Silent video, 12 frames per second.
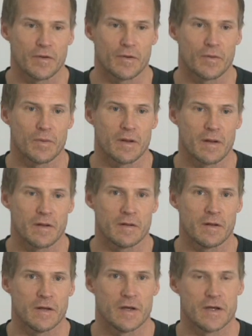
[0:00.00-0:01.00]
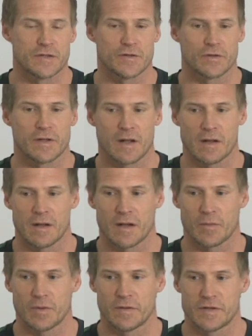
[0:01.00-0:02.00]
You know, and, and it's not that
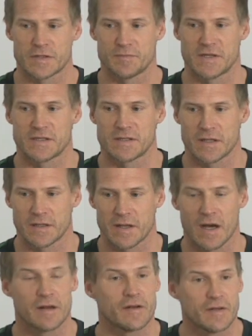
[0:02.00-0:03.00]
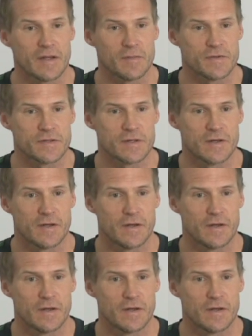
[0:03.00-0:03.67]
like we're dismissing the other teams.